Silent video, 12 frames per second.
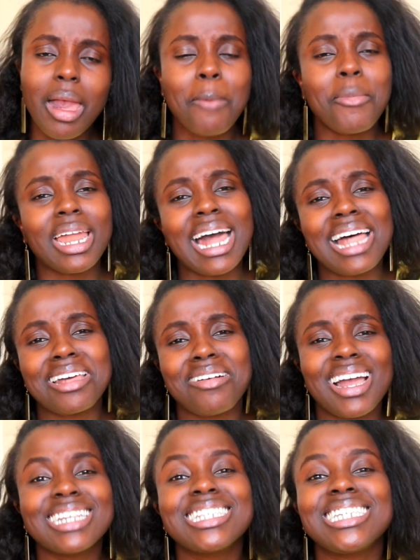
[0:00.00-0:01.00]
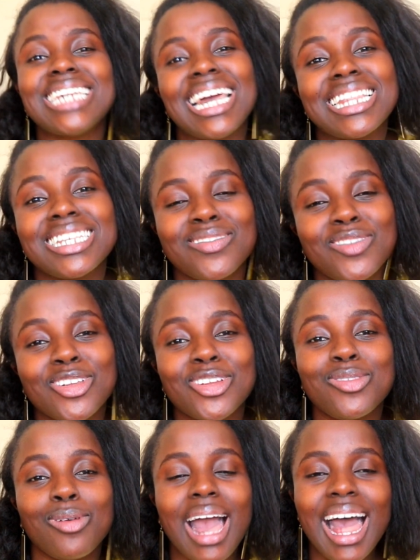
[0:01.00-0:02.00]
But otherwise, share this video
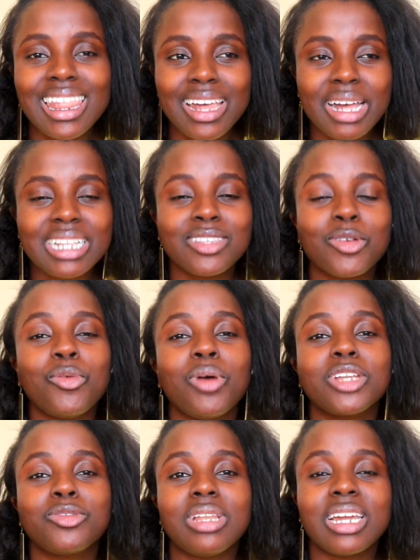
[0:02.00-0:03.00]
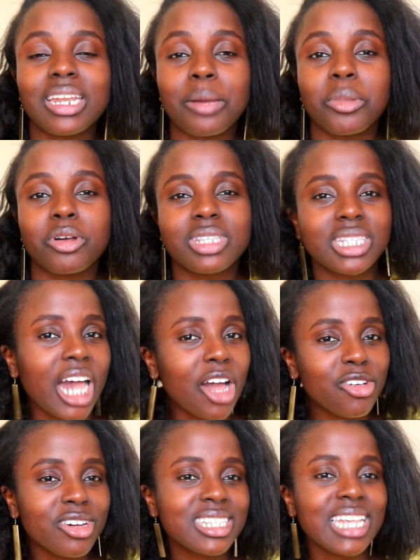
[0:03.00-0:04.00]
to others who want to learn about
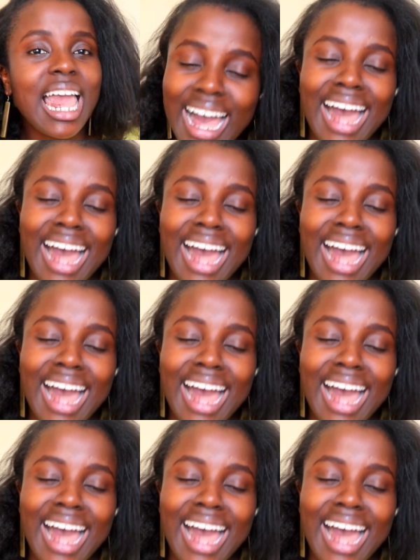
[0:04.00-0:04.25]
SACCOs.